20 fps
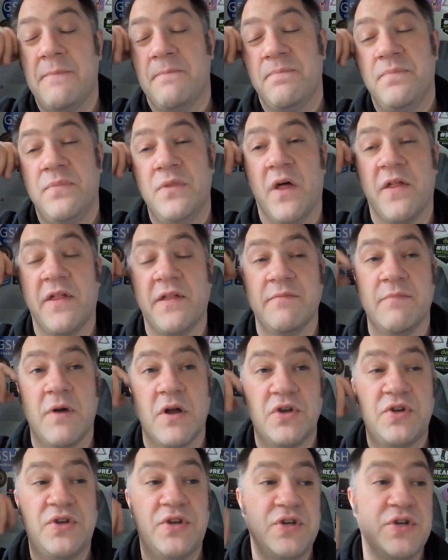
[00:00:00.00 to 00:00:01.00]
nothing
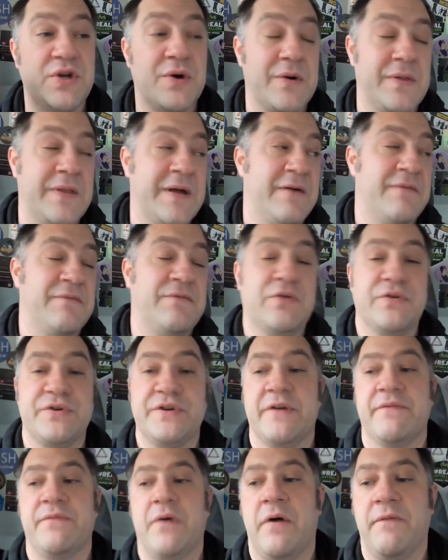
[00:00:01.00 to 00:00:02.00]
much to show on that,
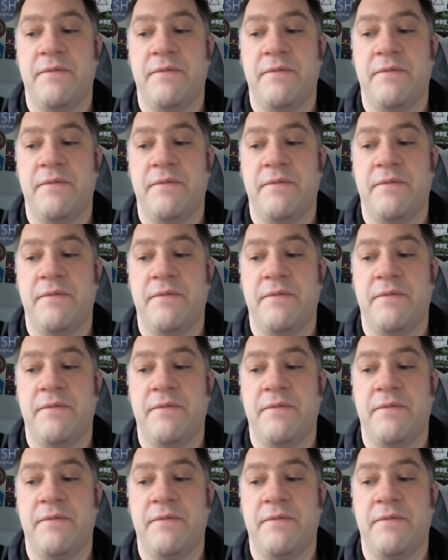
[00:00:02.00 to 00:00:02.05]
unfortunately.